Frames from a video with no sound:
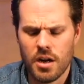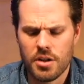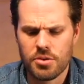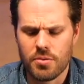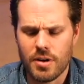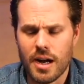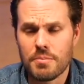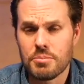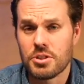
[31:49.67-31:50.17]

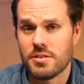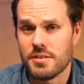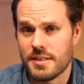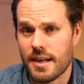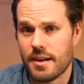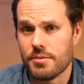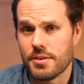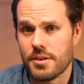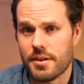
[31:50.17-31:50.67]

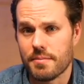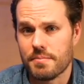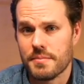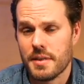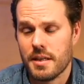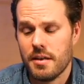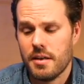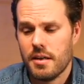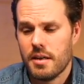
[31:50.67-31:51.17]
options out
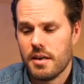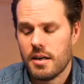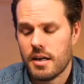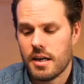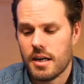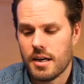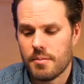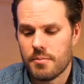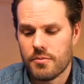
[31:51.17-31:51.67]
there
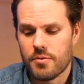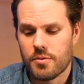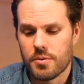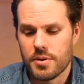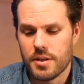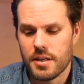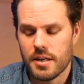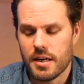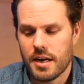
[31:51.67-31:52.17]

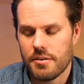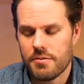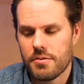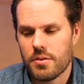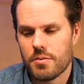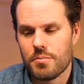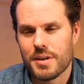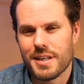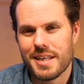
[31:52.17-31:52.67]
for the
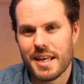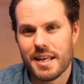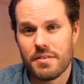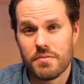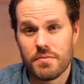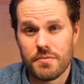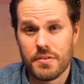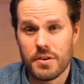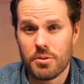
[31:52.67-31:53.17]
iPhone, but
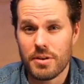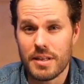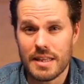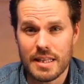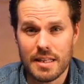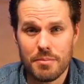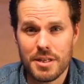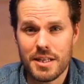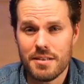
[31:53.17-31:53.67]
again,
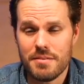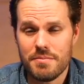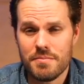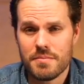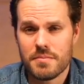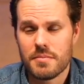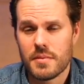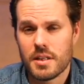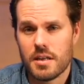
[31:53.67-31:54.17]
very
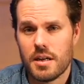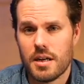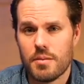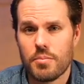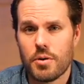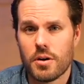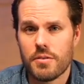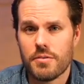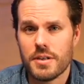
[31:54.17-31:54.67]
limited.
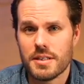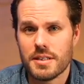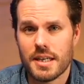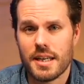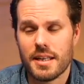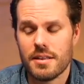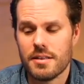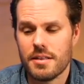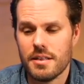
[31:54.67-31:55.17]
Part of it
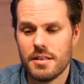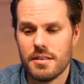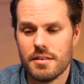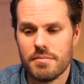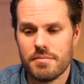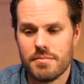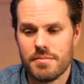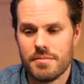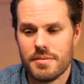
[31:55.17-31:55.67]
is, again,
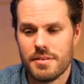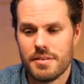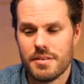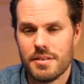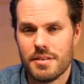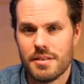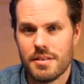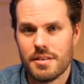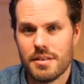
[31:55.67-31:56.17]

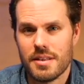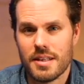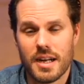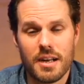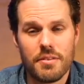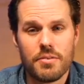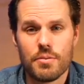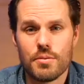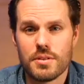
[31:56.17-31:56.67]

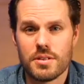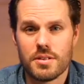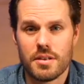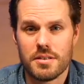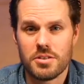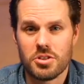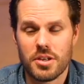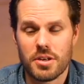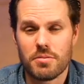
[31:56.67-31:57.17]
the iPhone
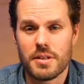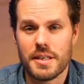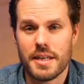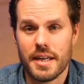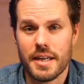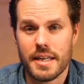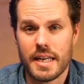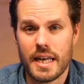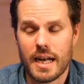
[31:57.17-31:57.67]
is
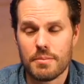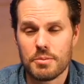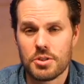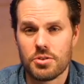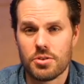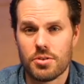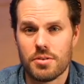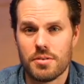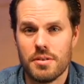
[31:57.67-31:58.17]
generally a
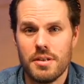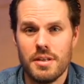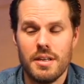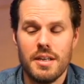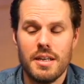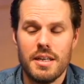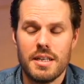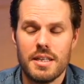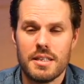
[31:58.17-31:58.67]
capture
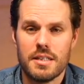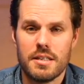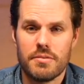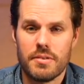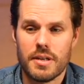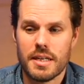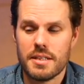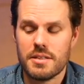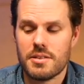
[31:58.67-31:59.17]

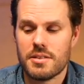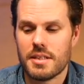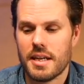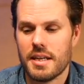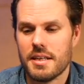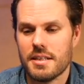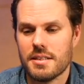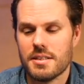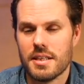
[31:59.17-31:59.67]
device
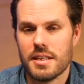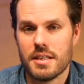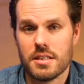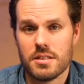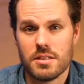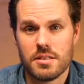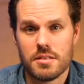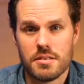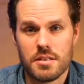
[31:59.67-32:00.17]
and it's a
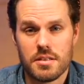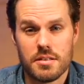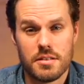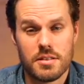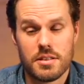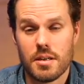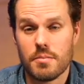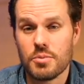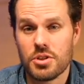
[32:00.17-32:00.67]

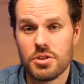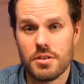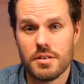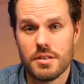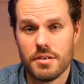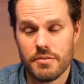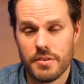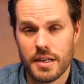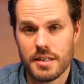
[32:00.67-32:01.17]

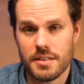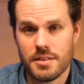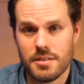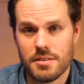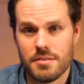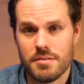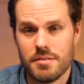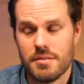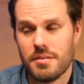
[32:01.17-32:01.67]
consumption
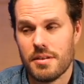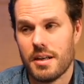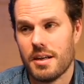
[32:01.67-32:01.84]
device.